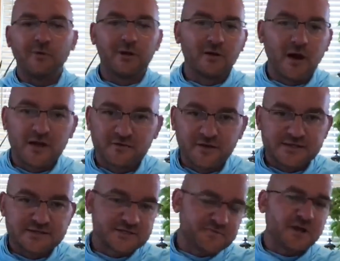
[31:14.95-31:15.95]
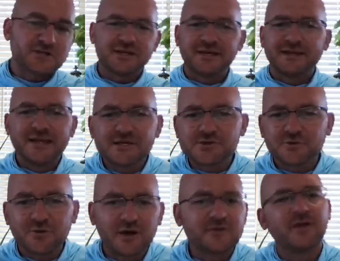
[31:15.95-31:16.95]
a lot of us, especially in Eastern
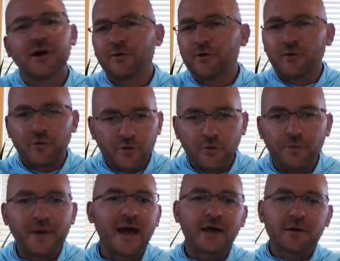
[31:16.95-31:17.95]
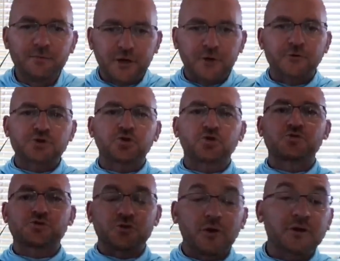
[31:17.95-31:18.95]
Ontario or Quebec, bigger
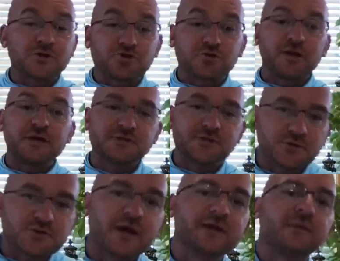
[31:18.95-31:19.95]
trunk trees, you're trying to